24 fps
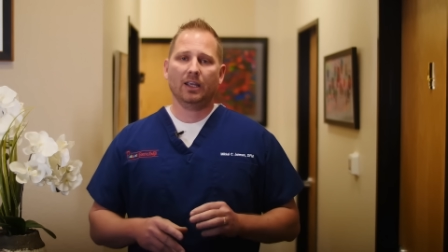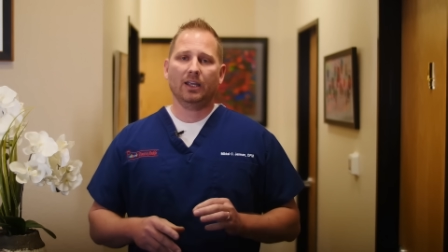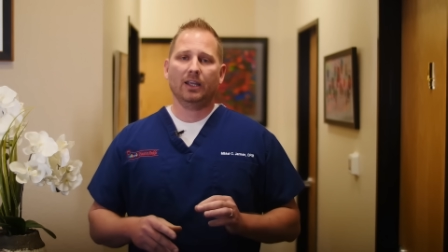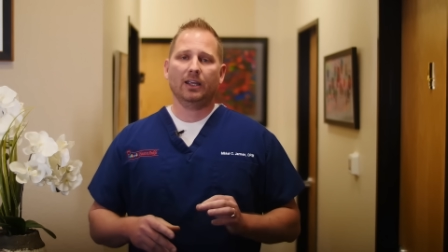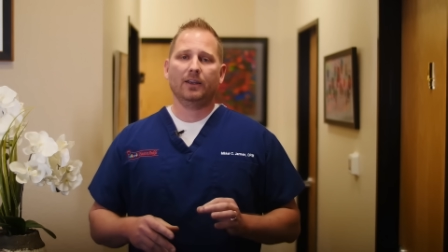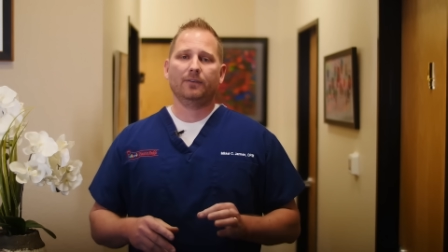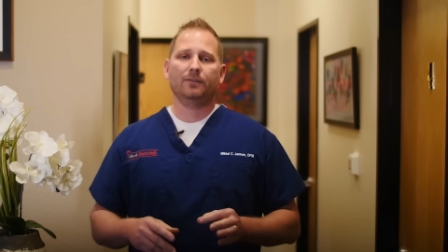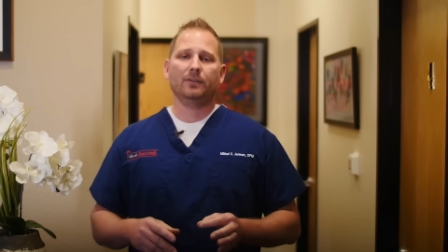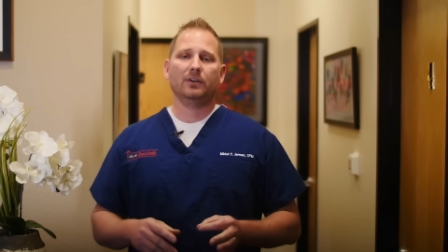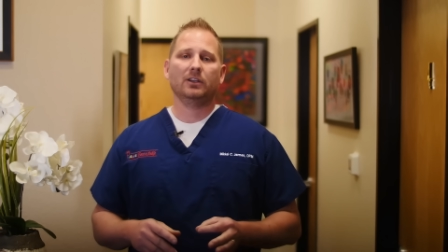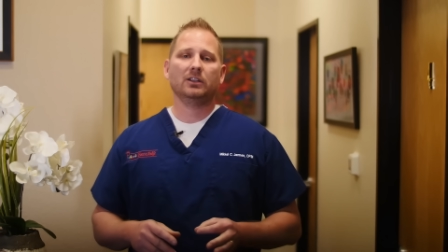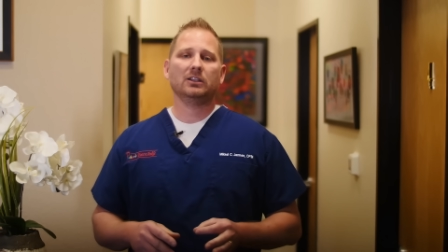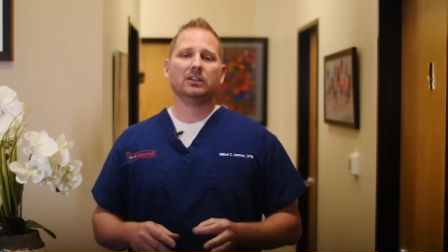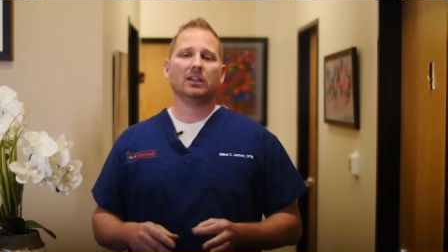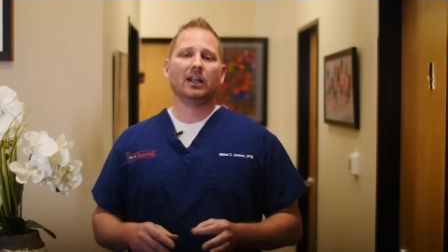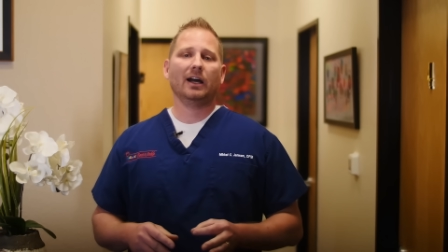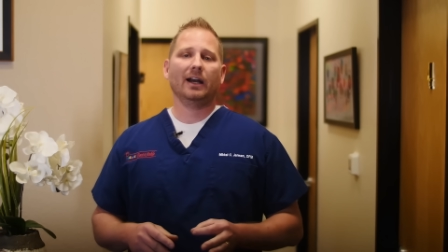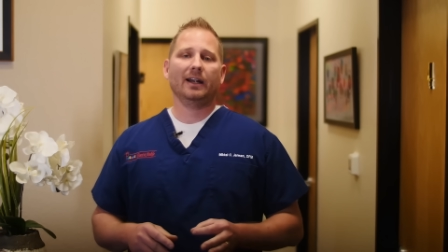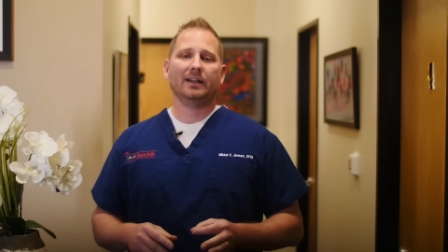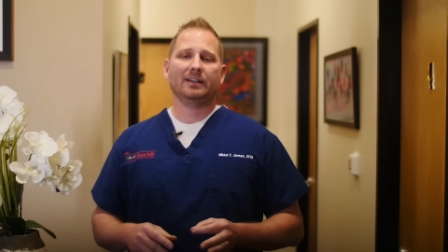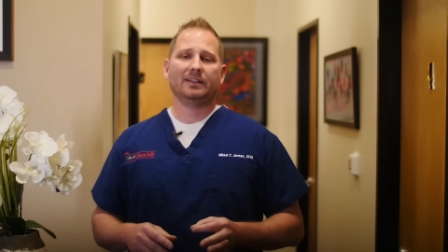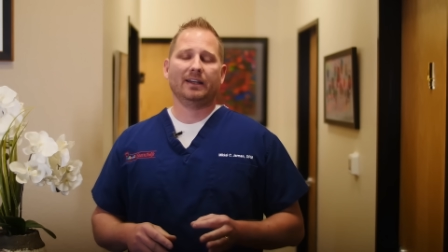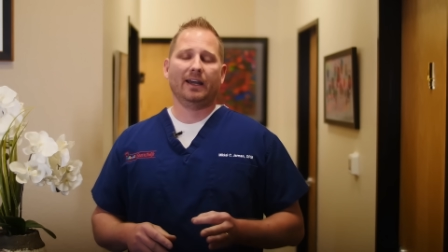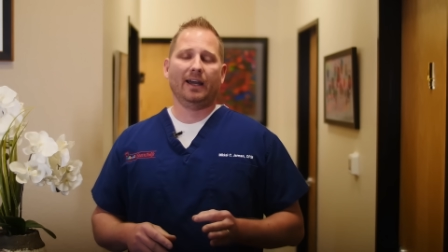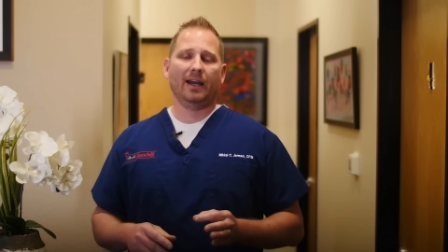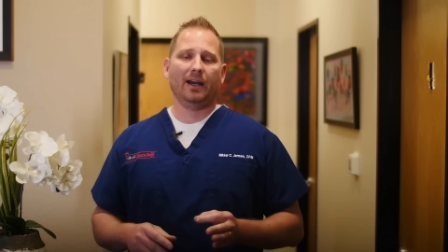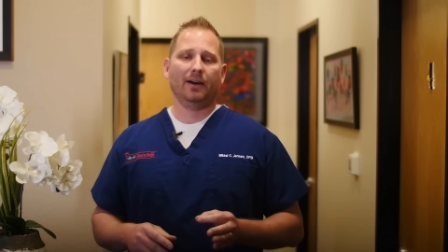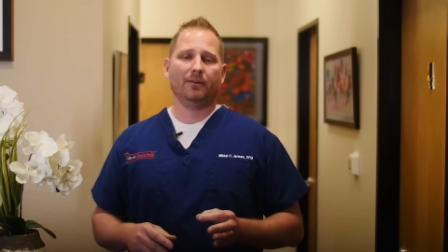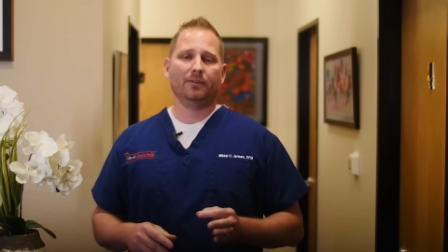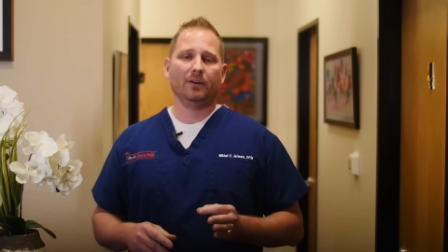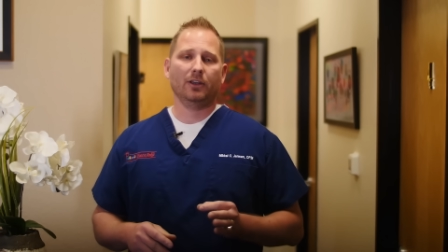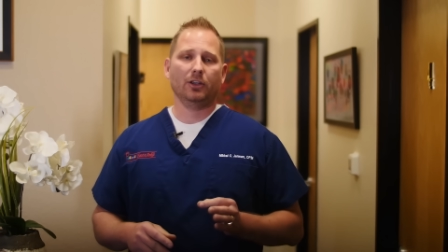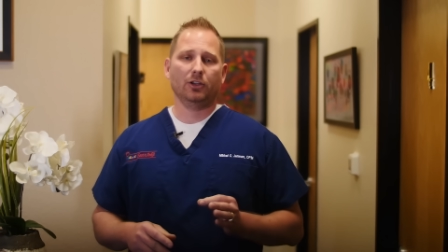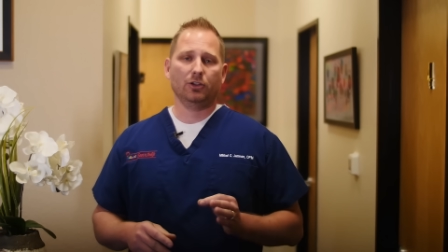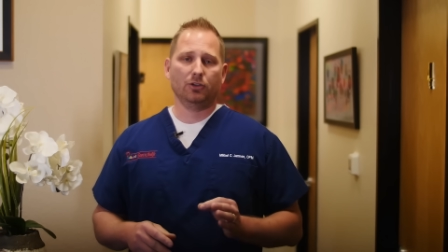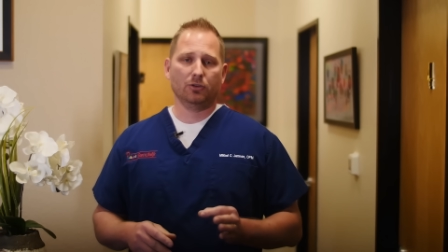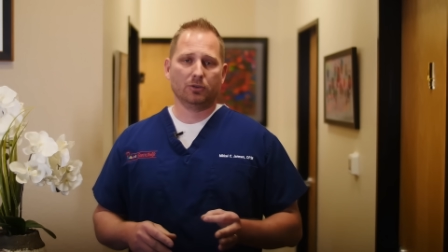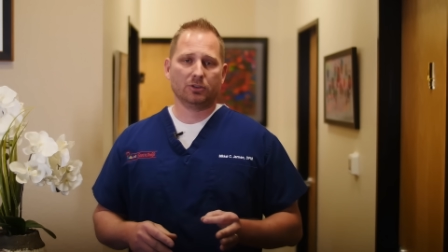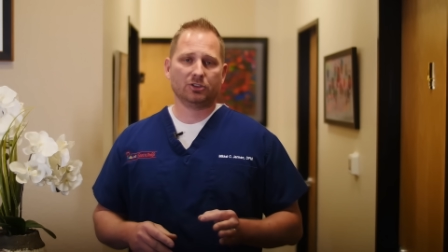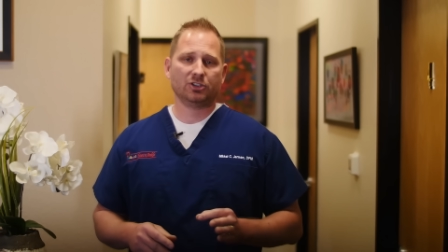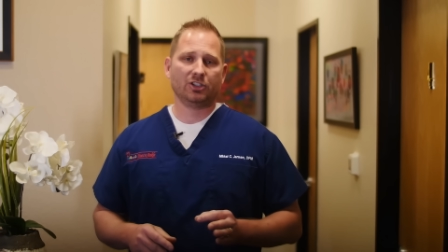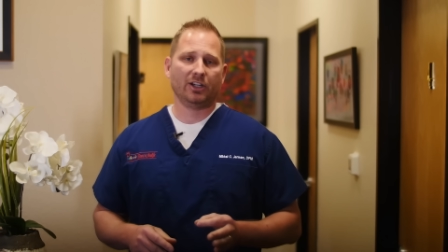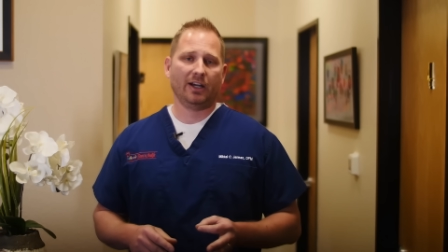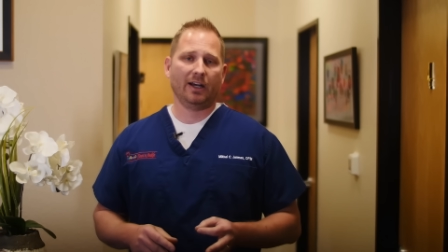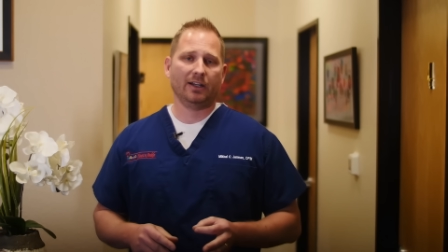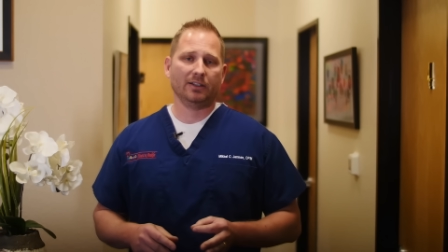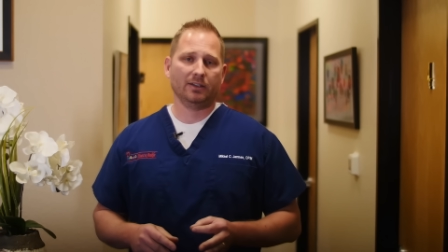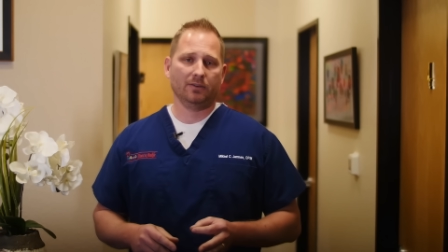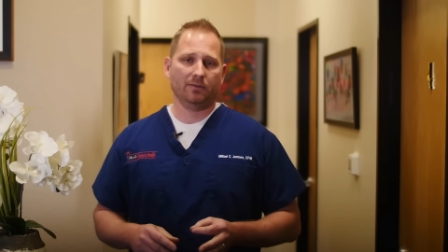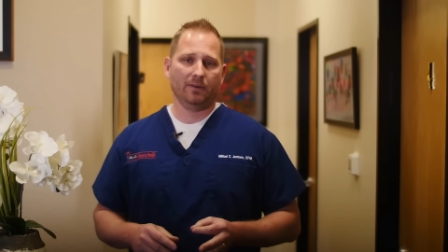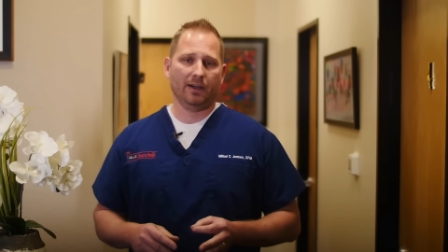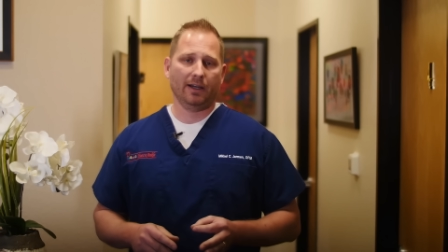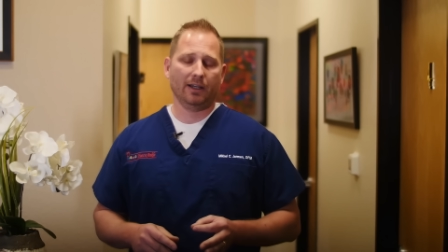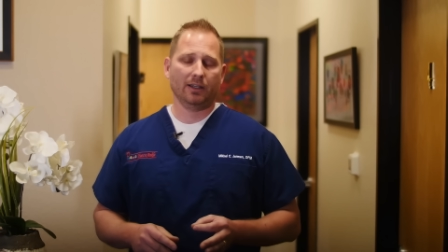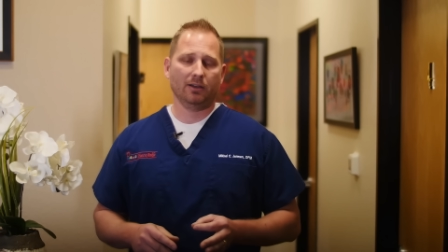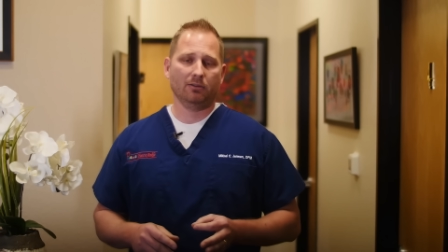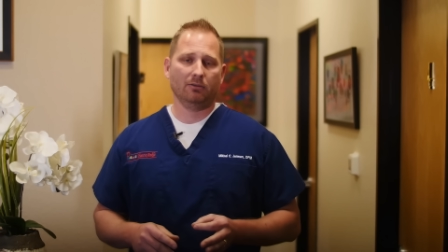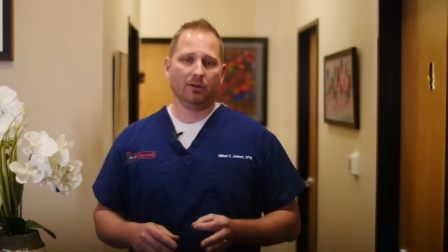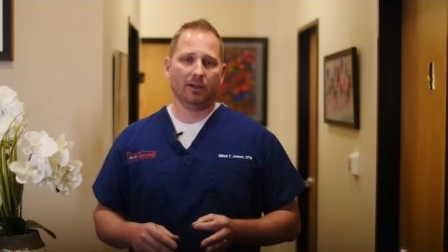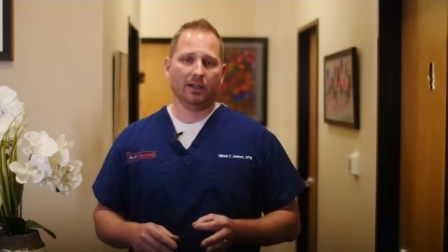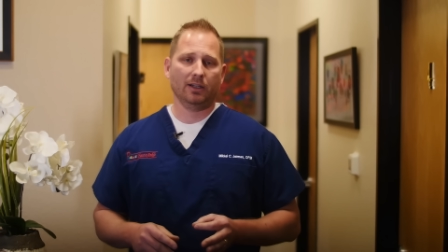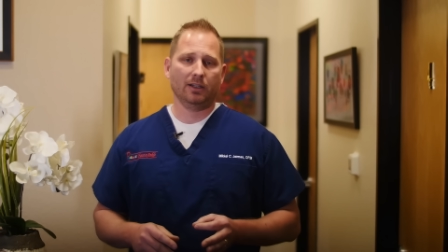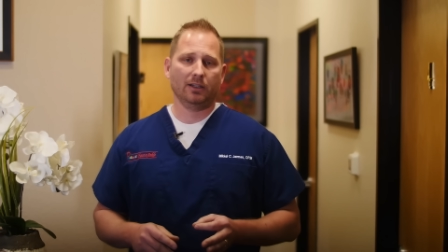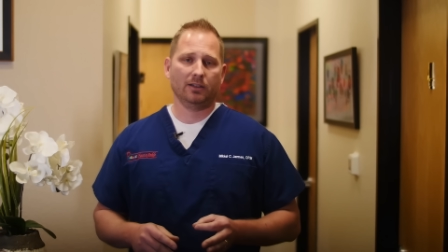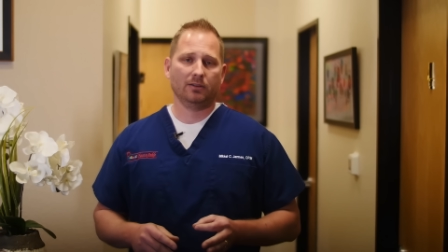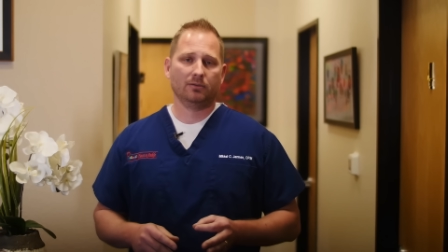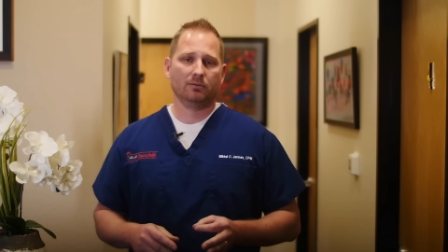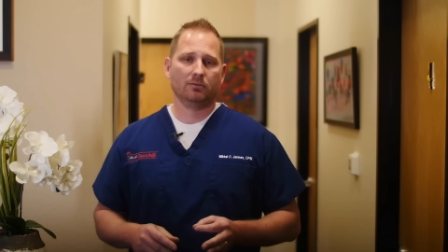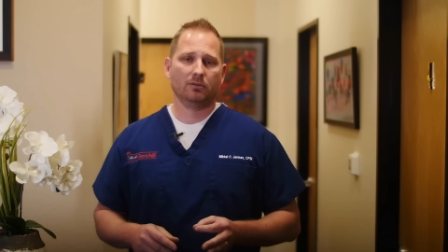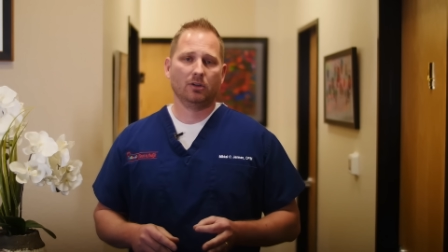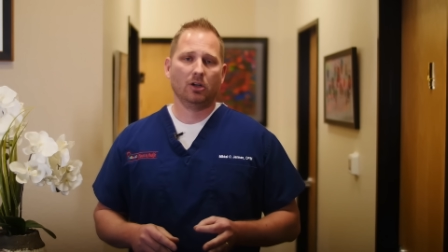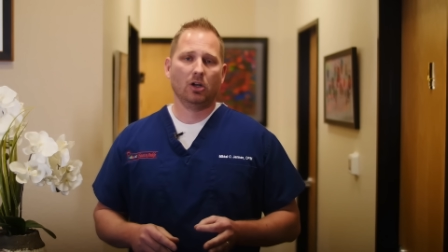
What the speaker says: If you'd like to have your child evaluated,